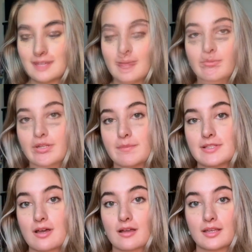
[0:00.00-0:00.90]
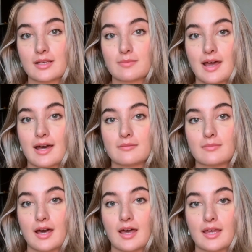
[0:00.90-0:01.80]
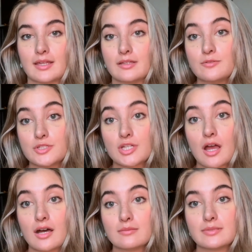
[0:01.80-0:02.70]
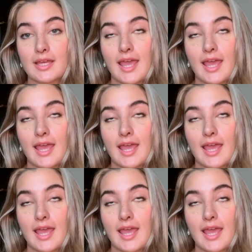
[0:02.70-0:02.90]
I'm going to be talking about my nose job